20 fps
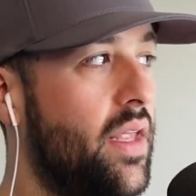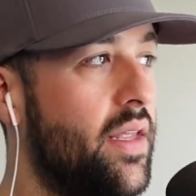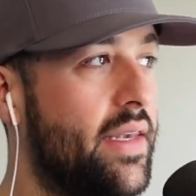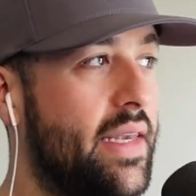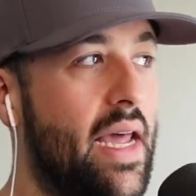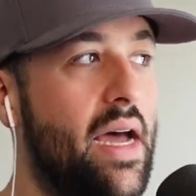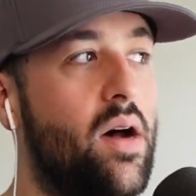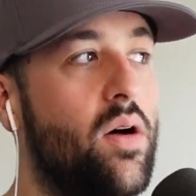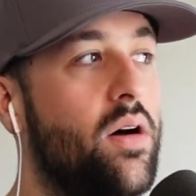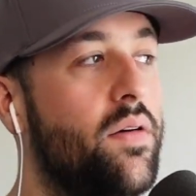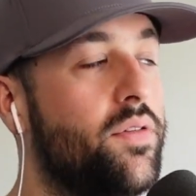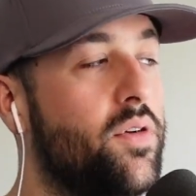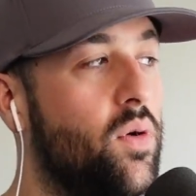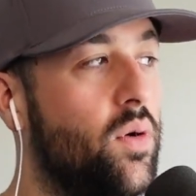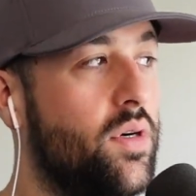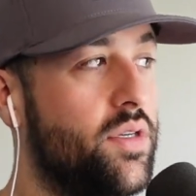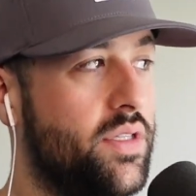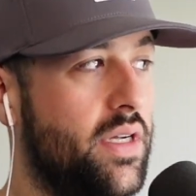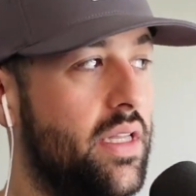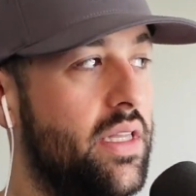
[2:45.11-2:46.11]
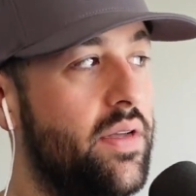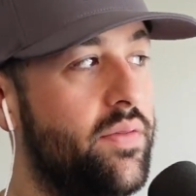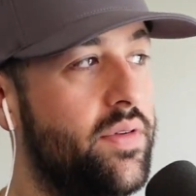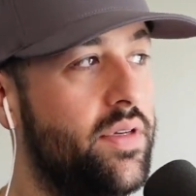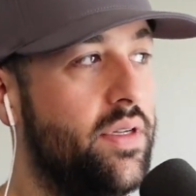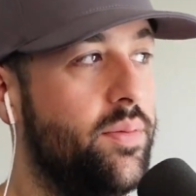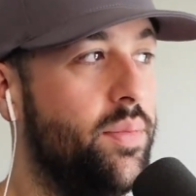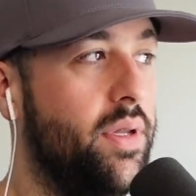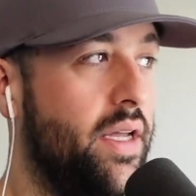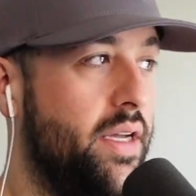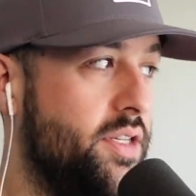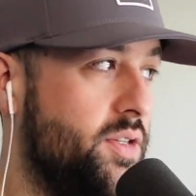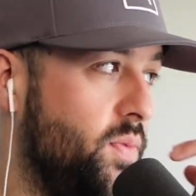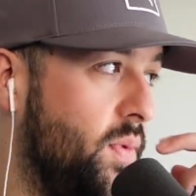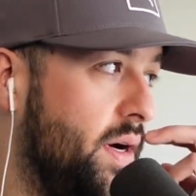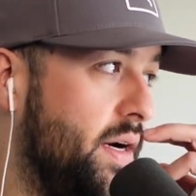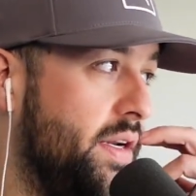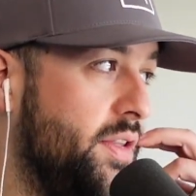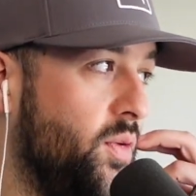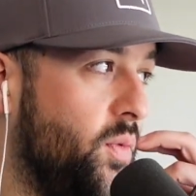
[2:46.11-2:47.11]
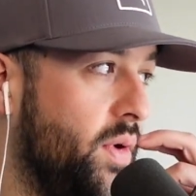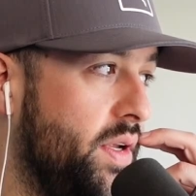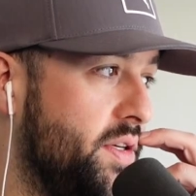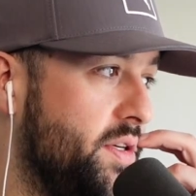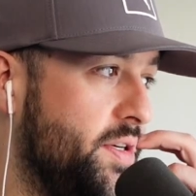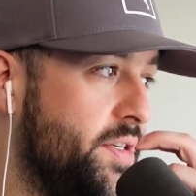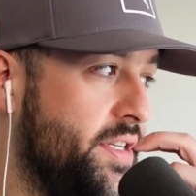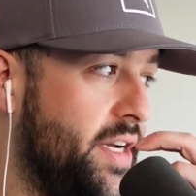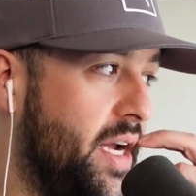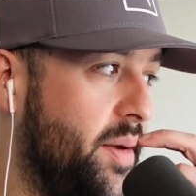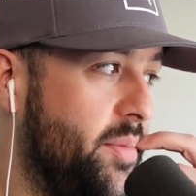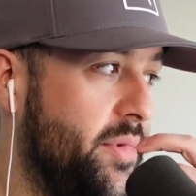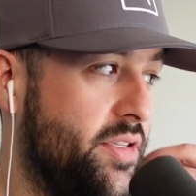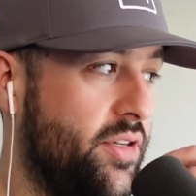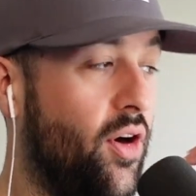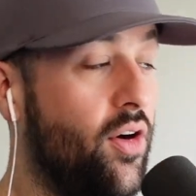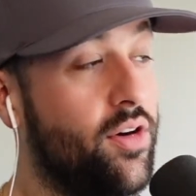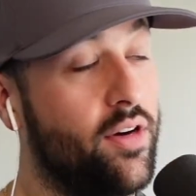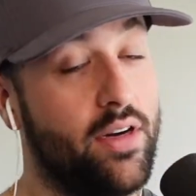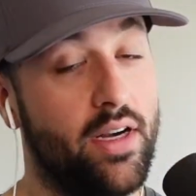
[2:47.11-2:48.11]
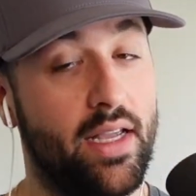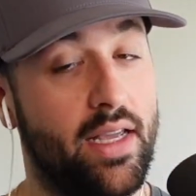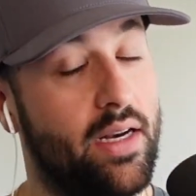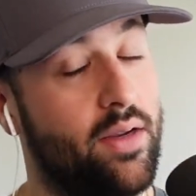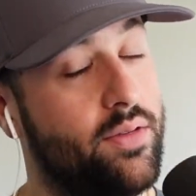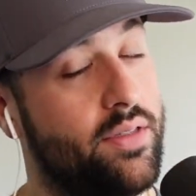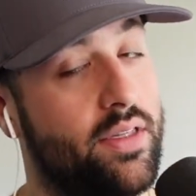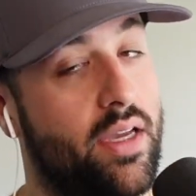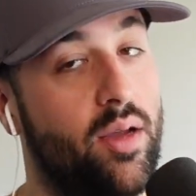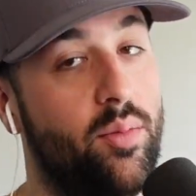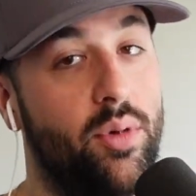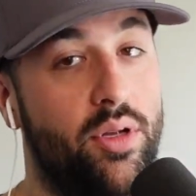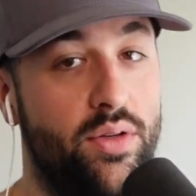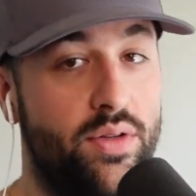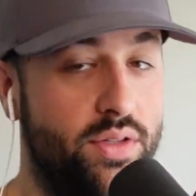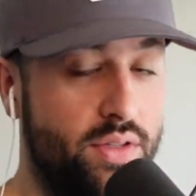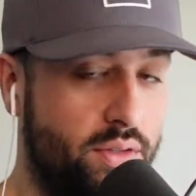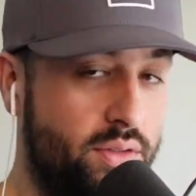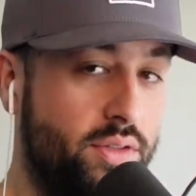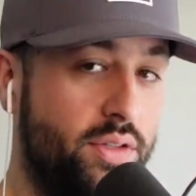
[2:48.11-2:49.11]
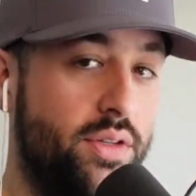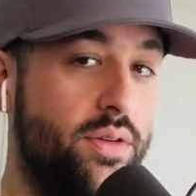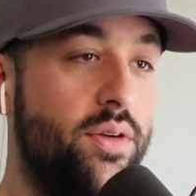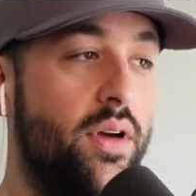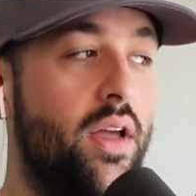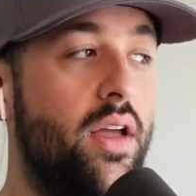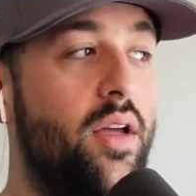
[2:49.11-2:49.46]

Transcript: Now, of course, I live in a place where in the wintertime it's harder to get outside, but you still do.